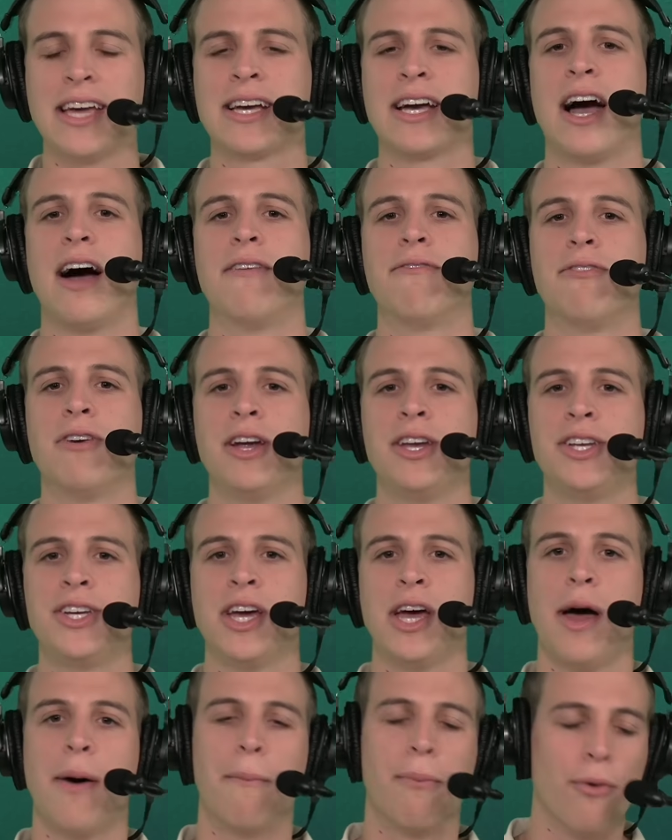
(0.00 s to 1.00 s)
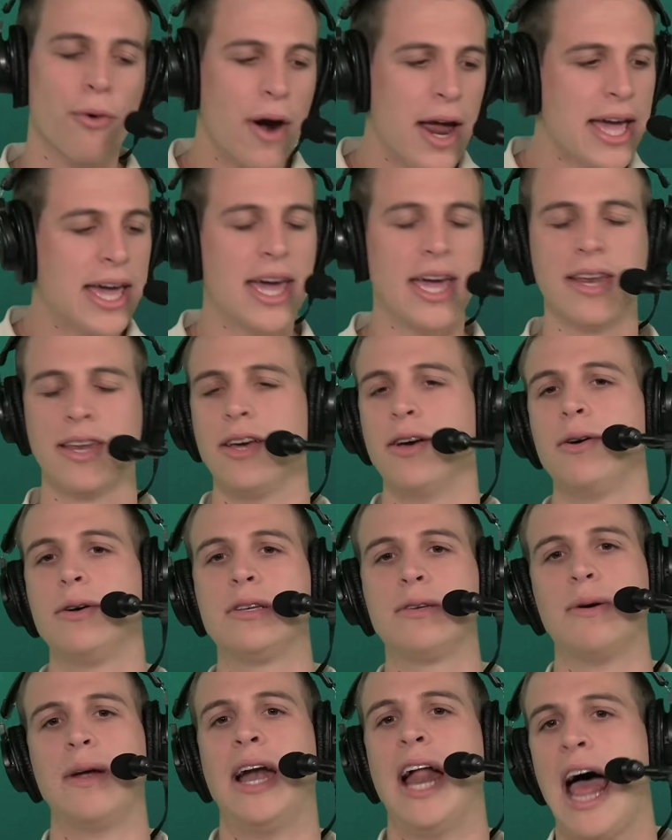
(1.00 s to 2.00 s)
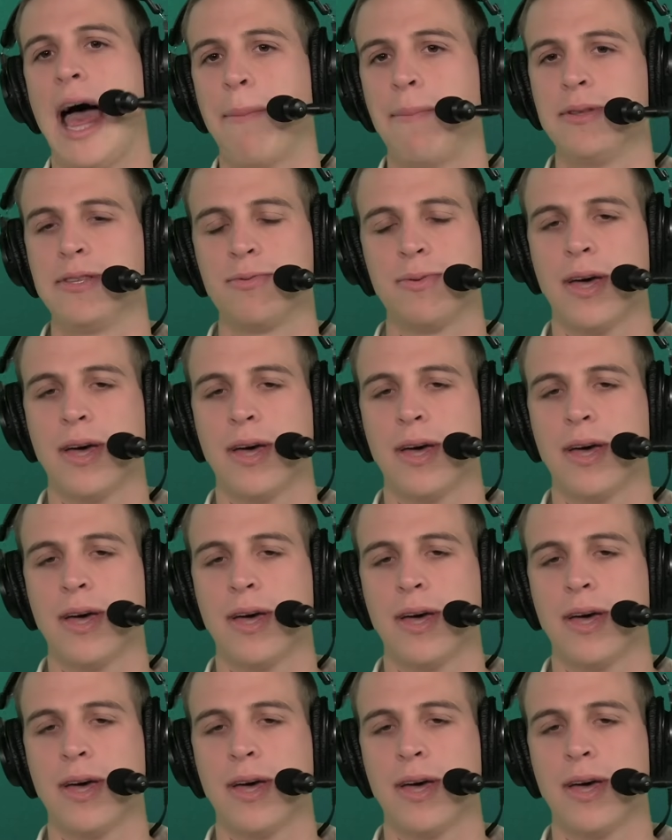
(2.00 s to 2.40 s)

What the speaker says: coverage, breaking news when it happens.